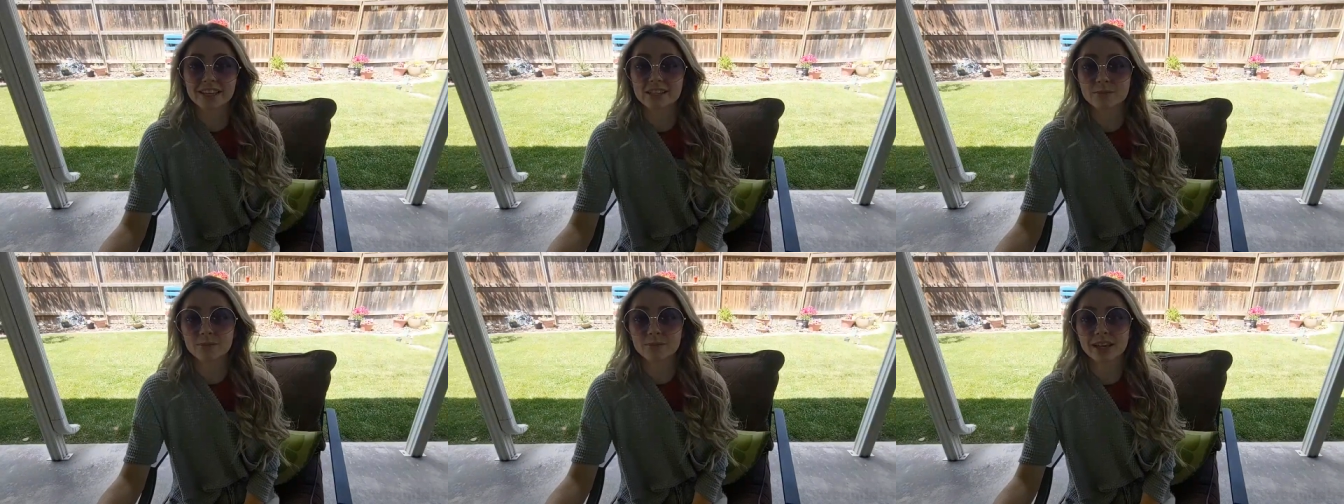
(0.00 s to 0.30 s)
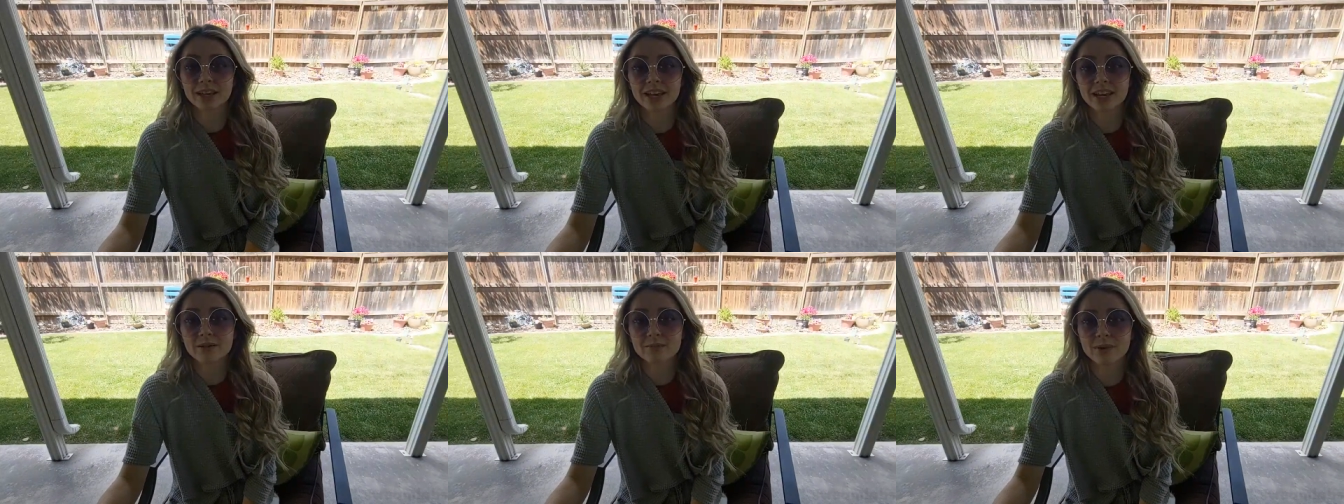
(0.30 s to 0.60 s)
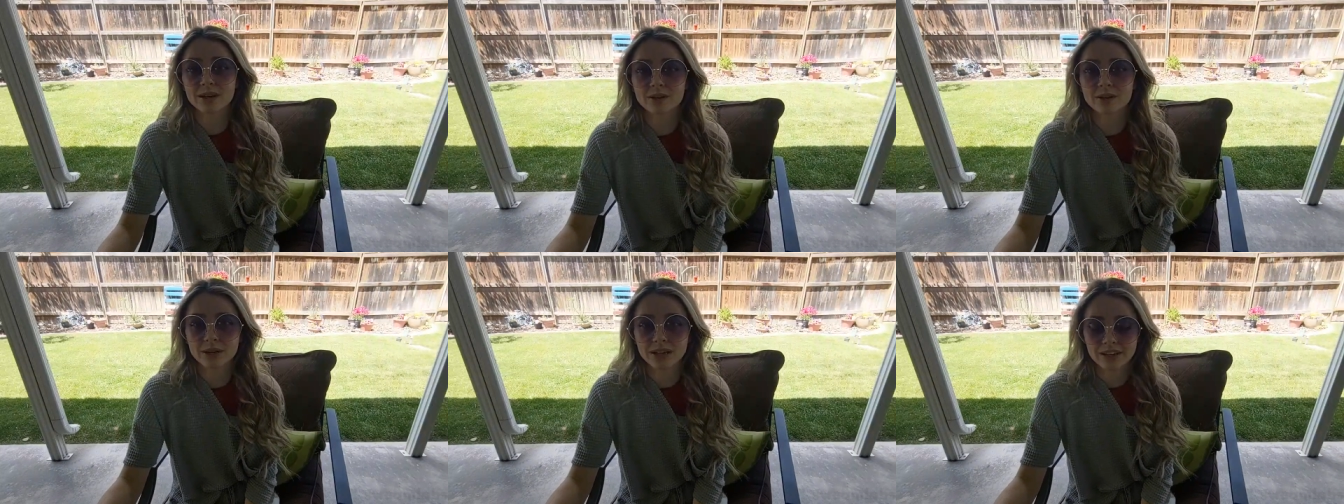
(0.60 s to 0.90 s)
That's a
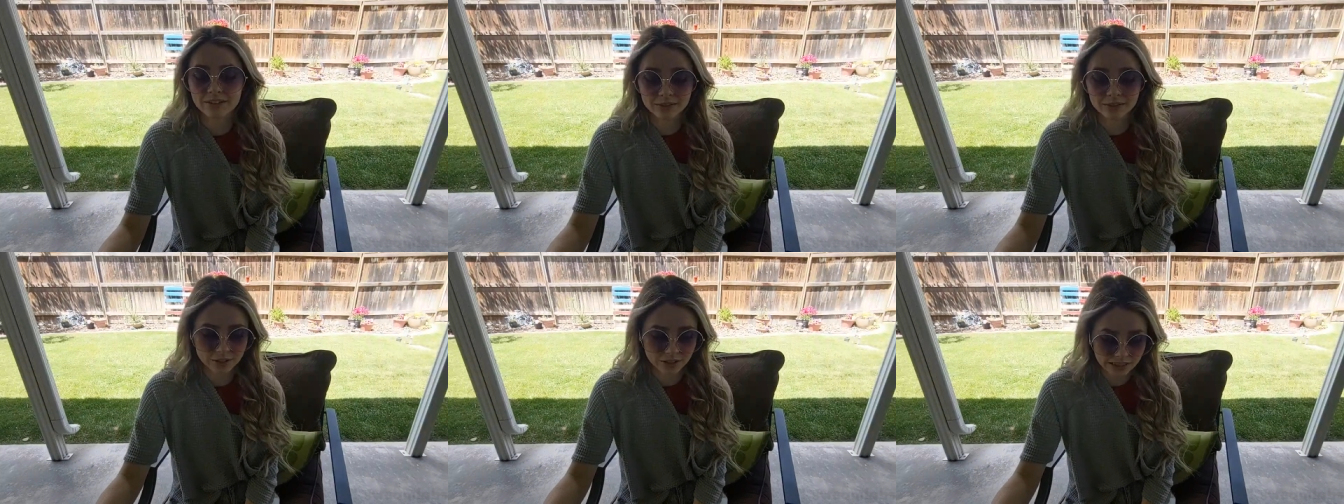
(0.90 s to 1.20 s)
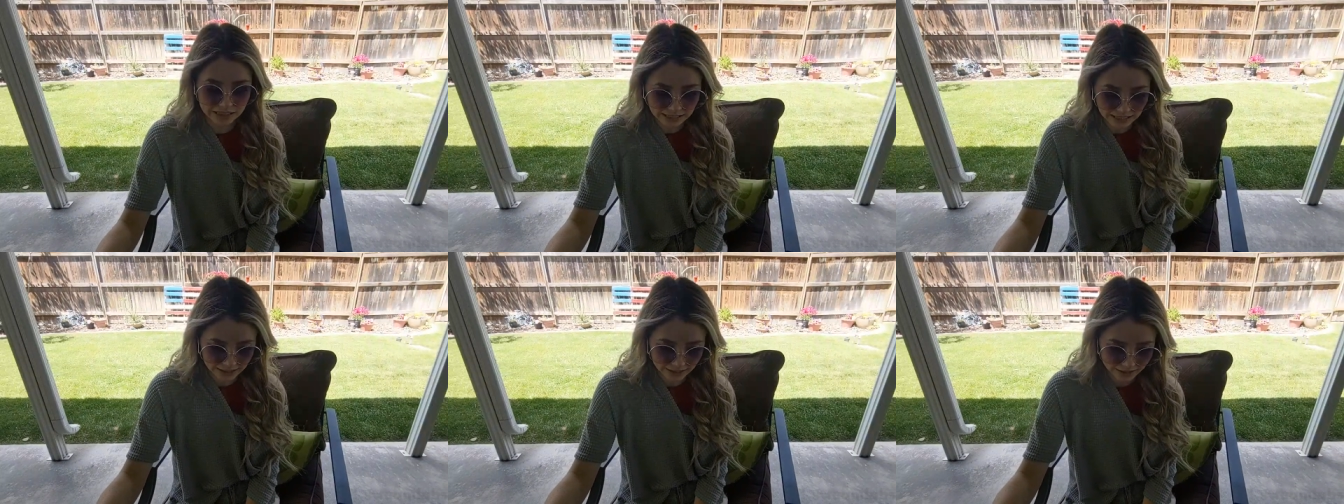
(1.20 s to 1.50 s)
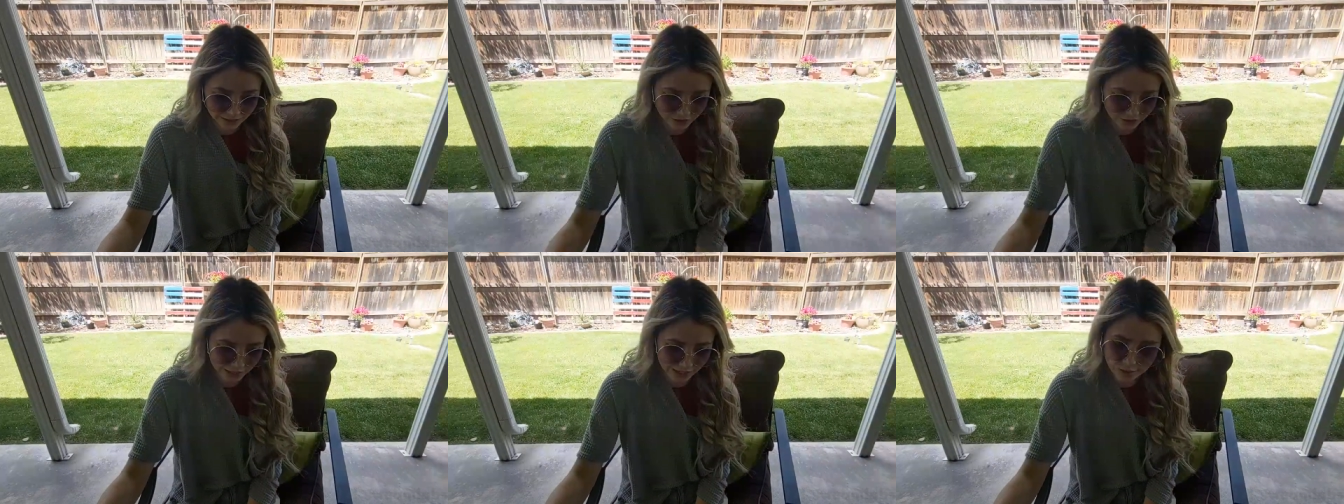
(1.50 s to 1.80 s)
plane, by the way, if you hear
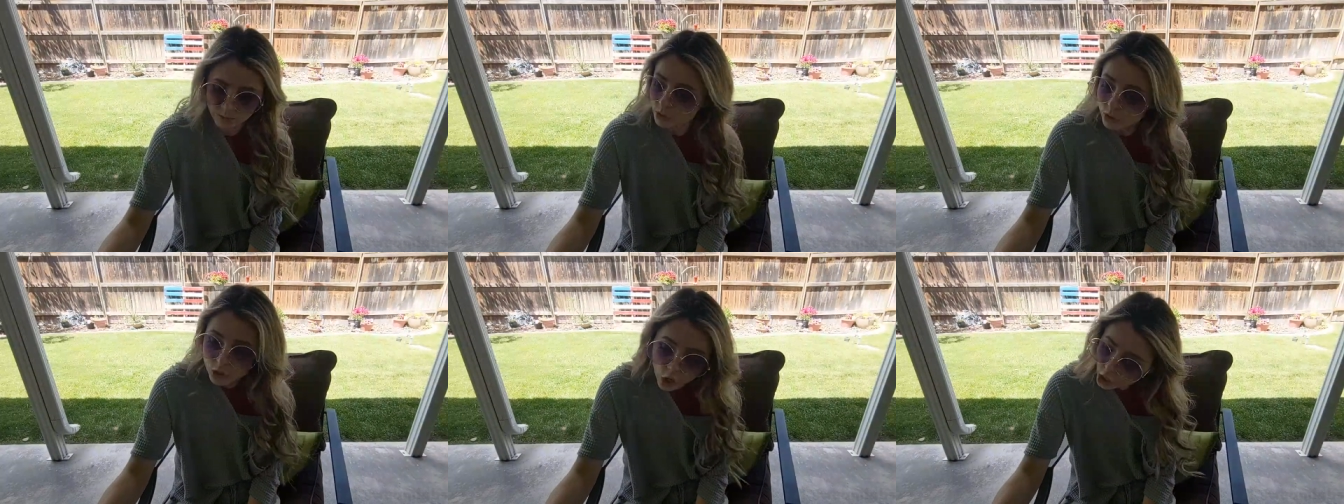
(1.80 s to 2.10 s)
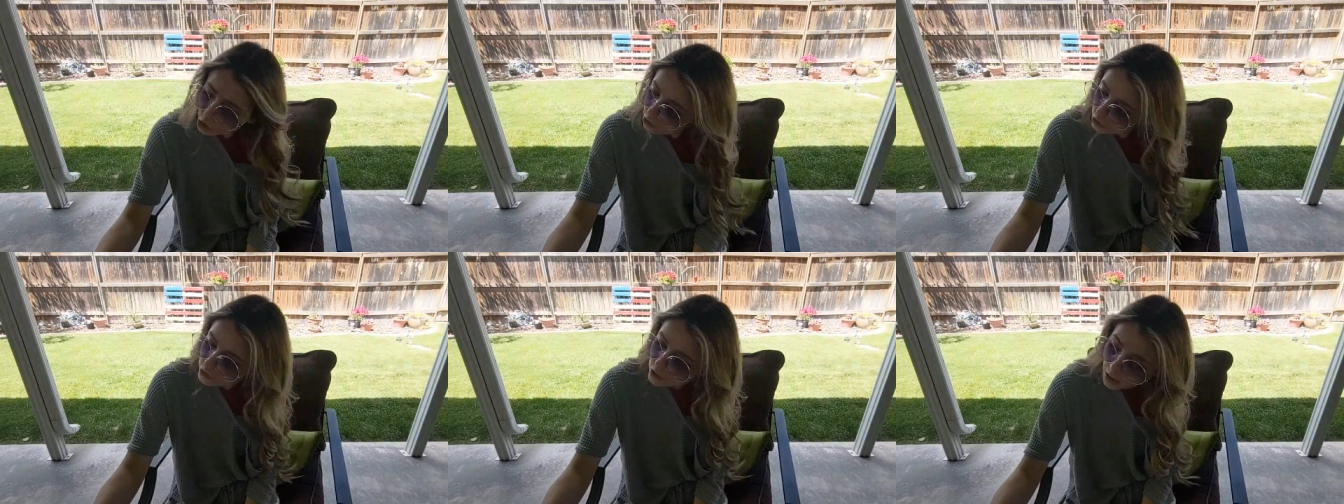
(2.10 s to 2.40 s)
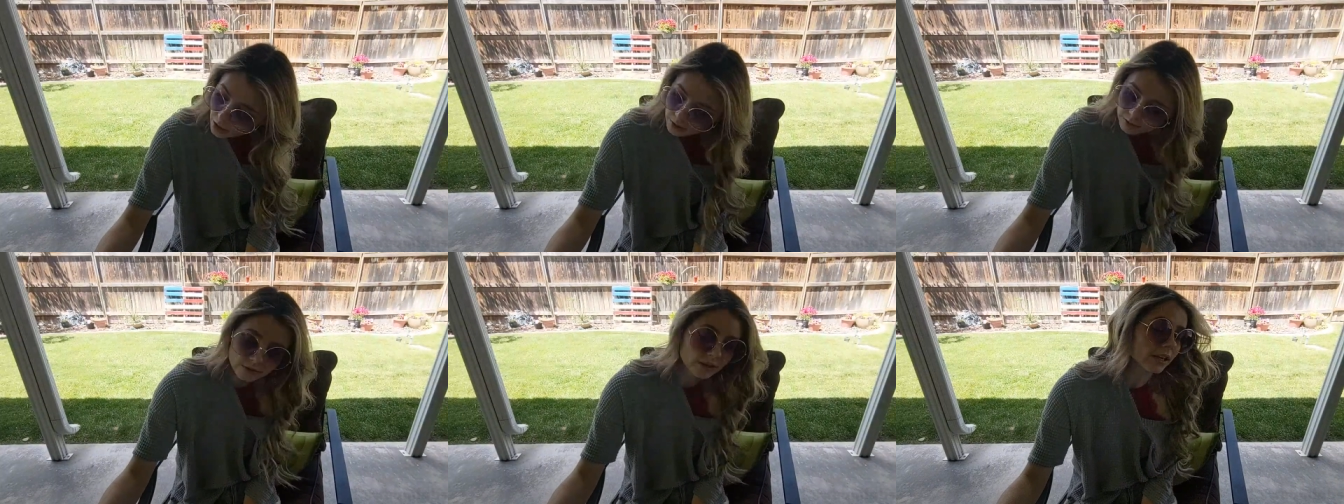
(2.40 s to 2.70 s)
that. You're like, what the heck
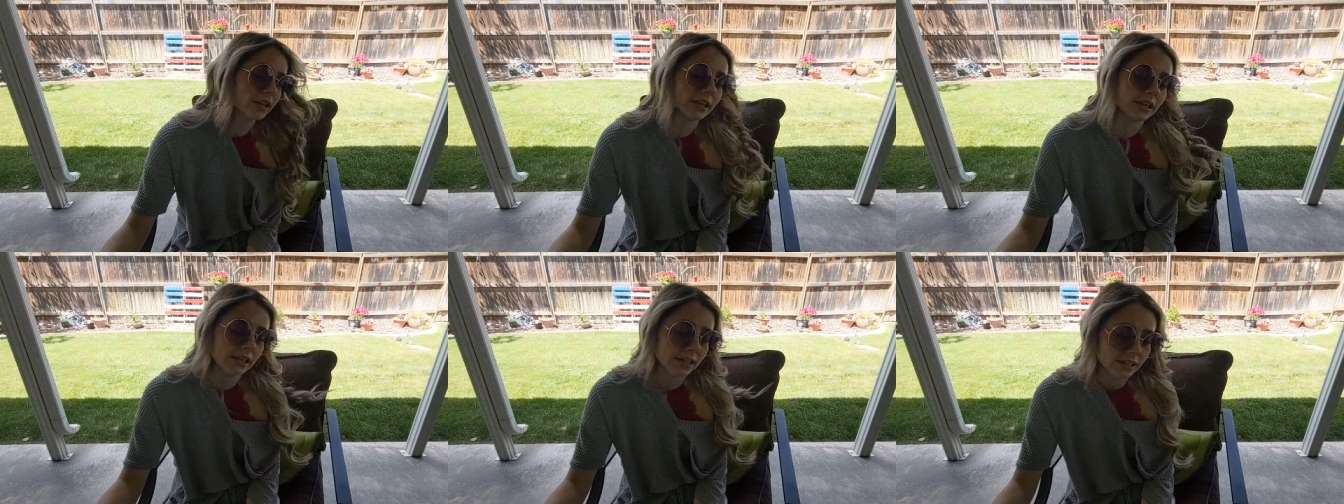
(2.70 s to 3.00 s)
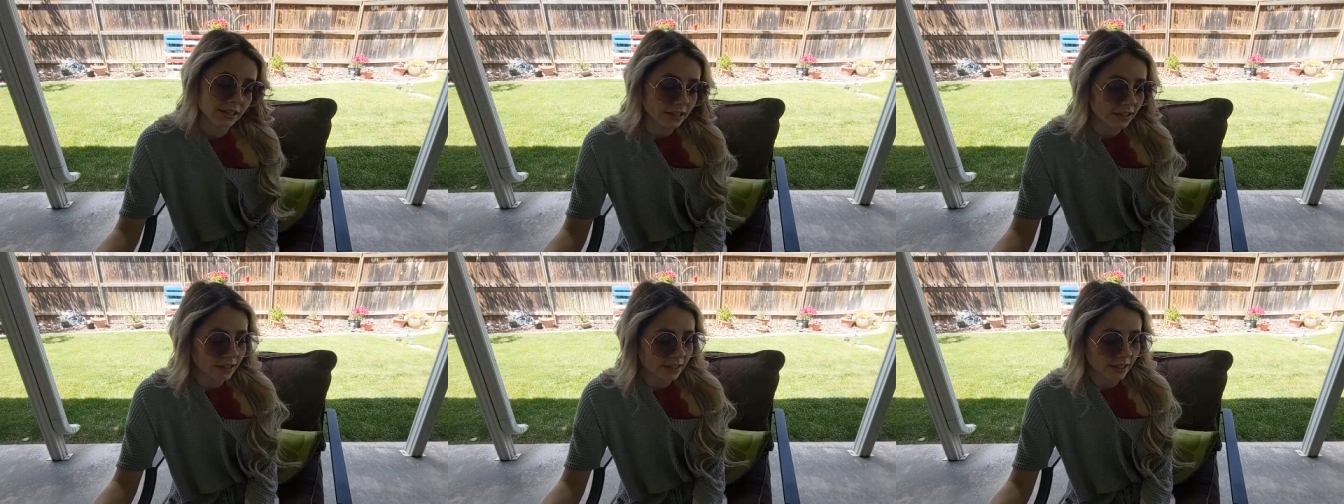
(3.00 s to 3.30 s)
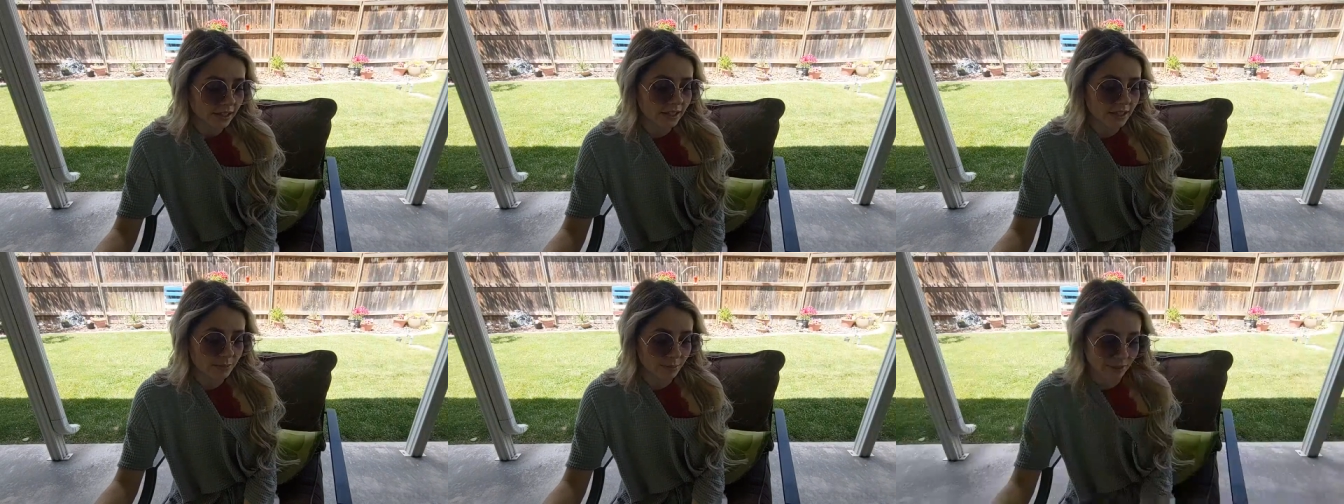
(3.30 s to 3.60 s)
is that?
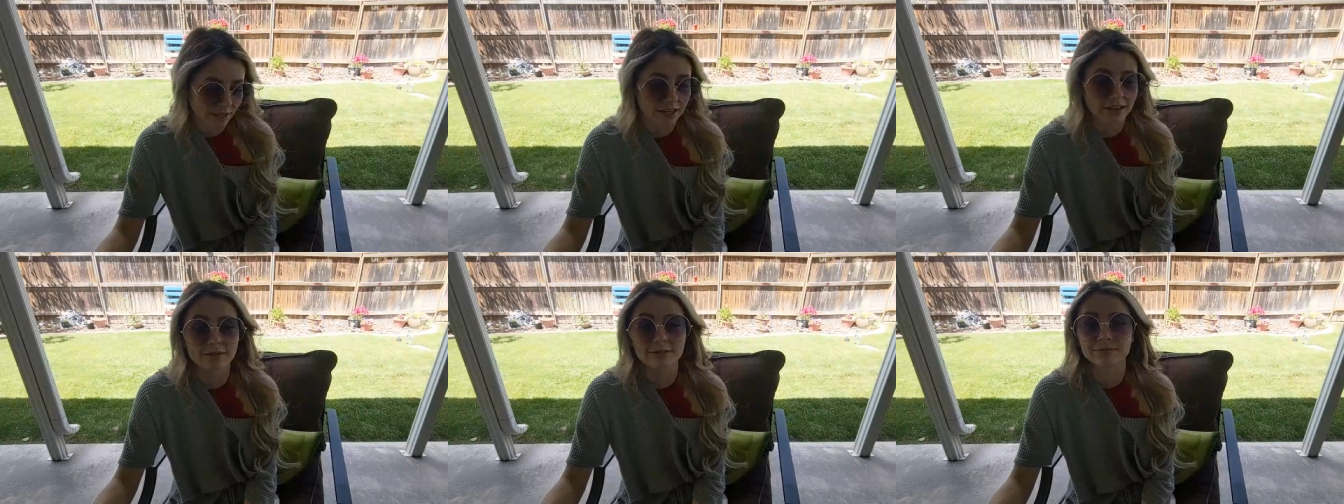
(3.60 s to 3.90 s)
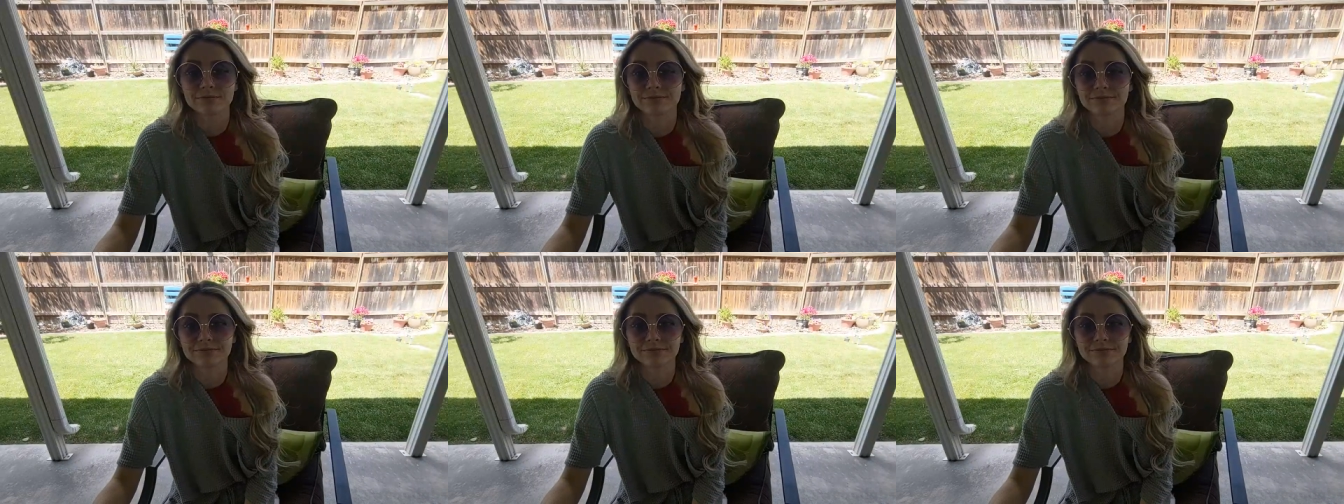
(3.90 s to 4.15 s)
It's a plane.